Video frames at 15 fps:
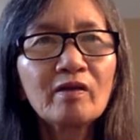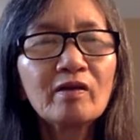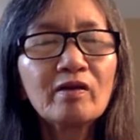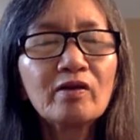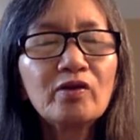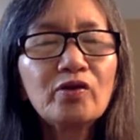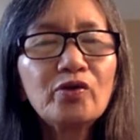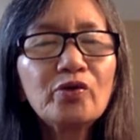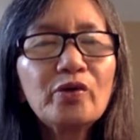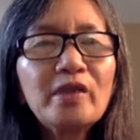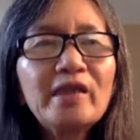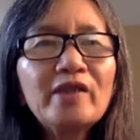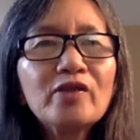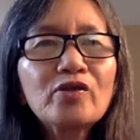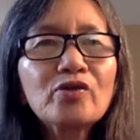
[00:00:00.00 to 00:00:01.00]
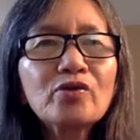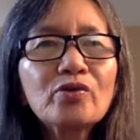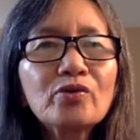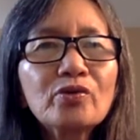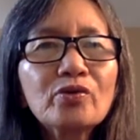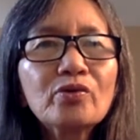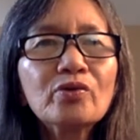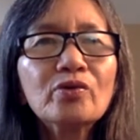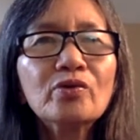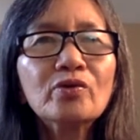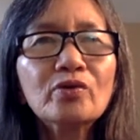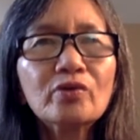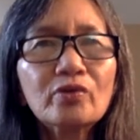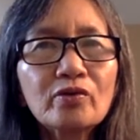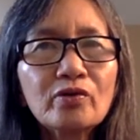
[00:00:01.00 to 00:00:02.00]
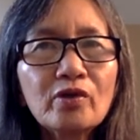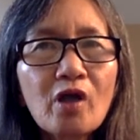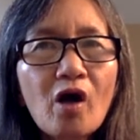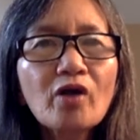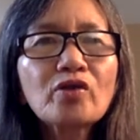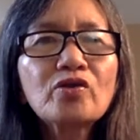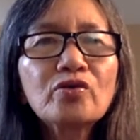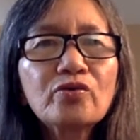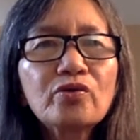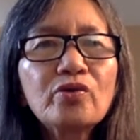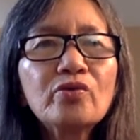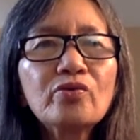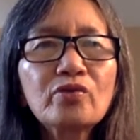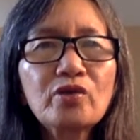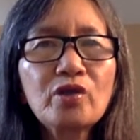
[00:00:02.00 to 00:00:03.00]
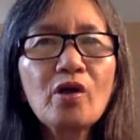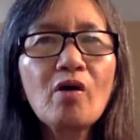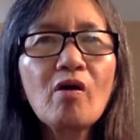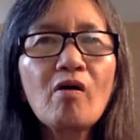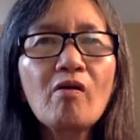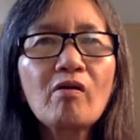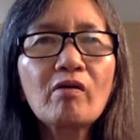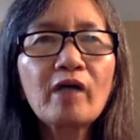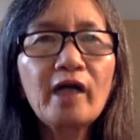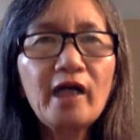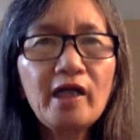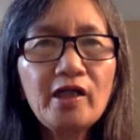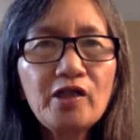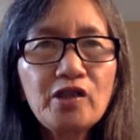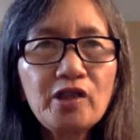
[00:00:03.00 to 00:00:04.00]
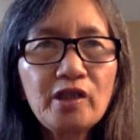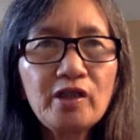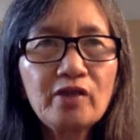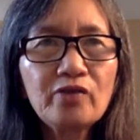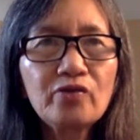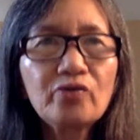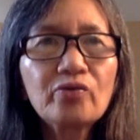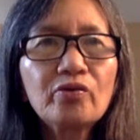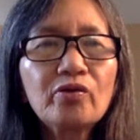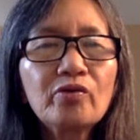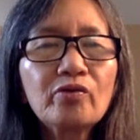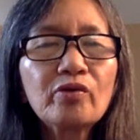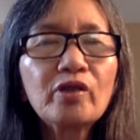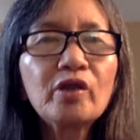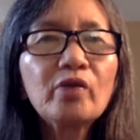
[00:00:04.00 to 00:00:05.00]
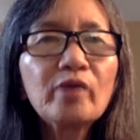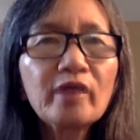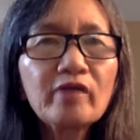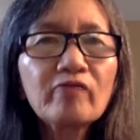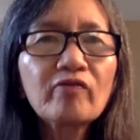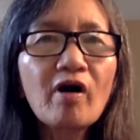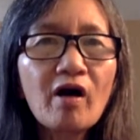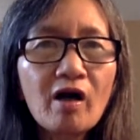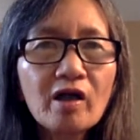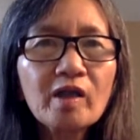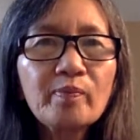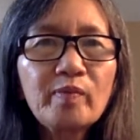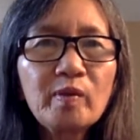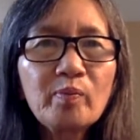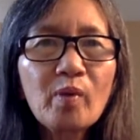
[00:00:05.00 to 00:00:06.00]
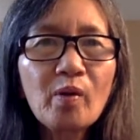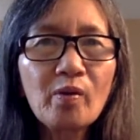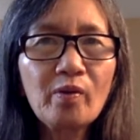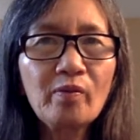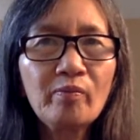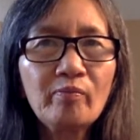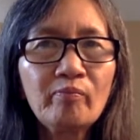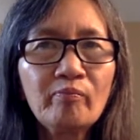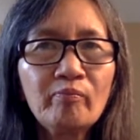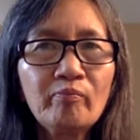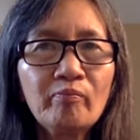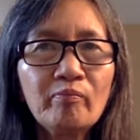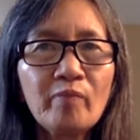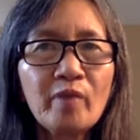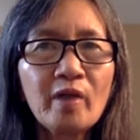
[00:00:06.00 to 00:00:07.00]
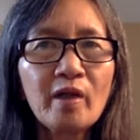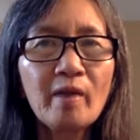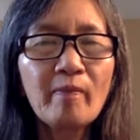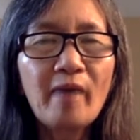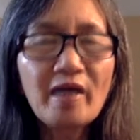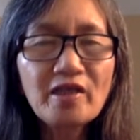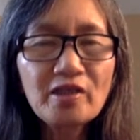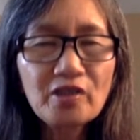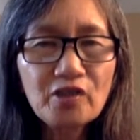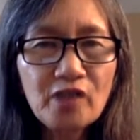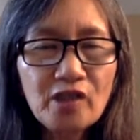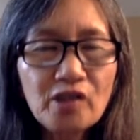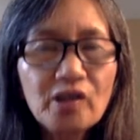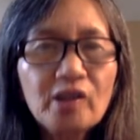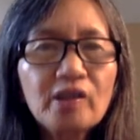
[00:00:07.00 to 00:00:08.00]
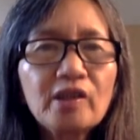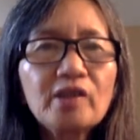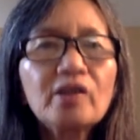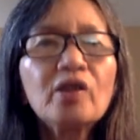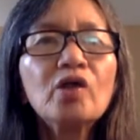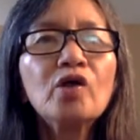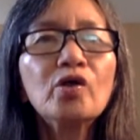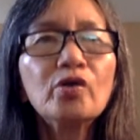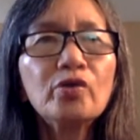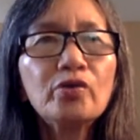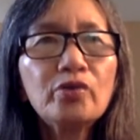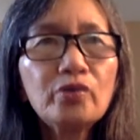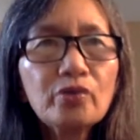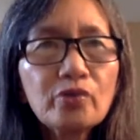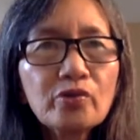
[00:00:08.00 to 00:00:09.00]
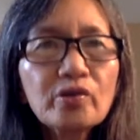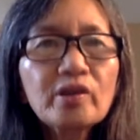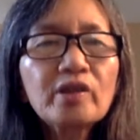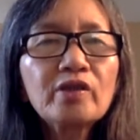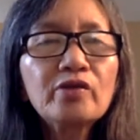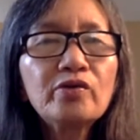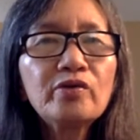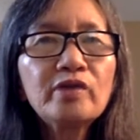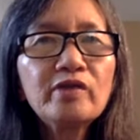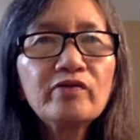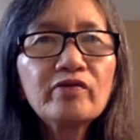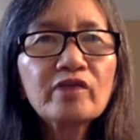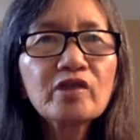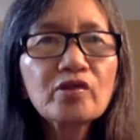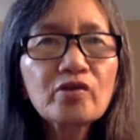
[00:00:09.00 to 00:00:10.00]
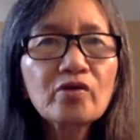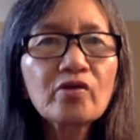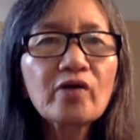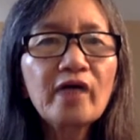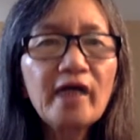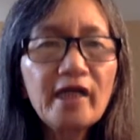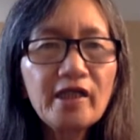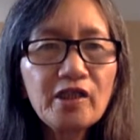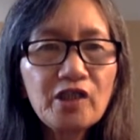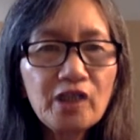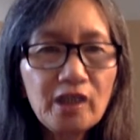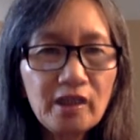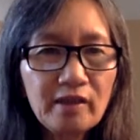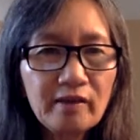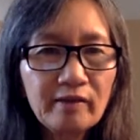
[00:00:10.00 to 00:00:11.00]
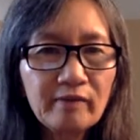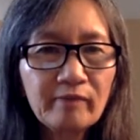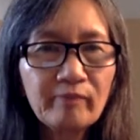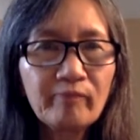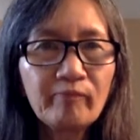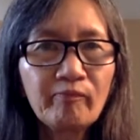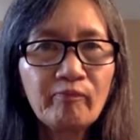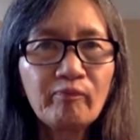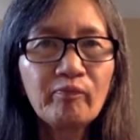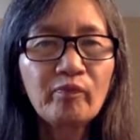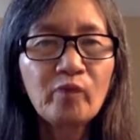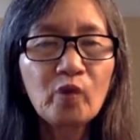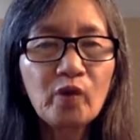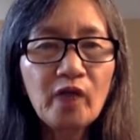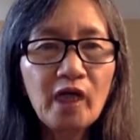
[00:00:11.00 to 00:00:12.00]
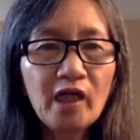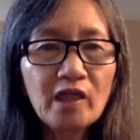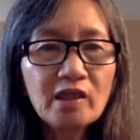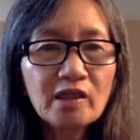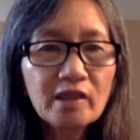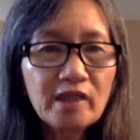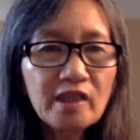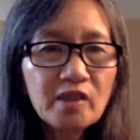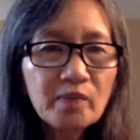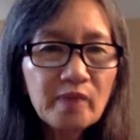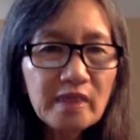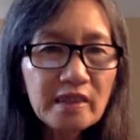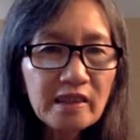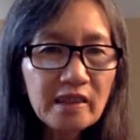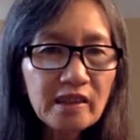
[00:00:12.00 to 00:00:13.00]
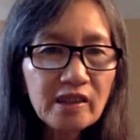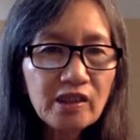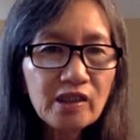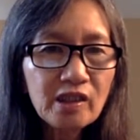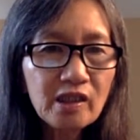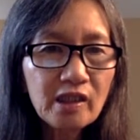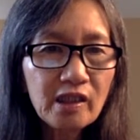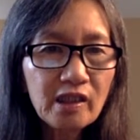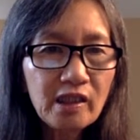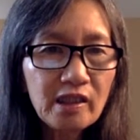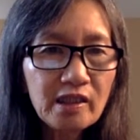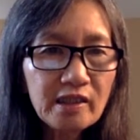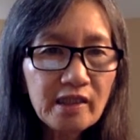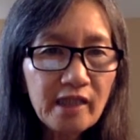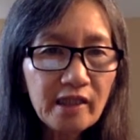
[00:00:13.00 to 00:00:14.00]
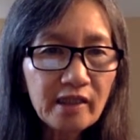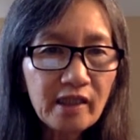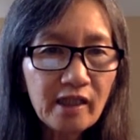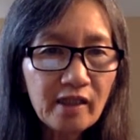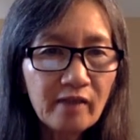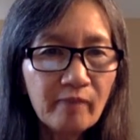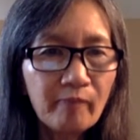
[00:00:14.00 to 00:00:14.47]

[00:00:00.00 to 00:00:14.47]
you need to not to use your own energy to do healing for other people. My suggestion is use the universal energy. Okay, this person, he said that,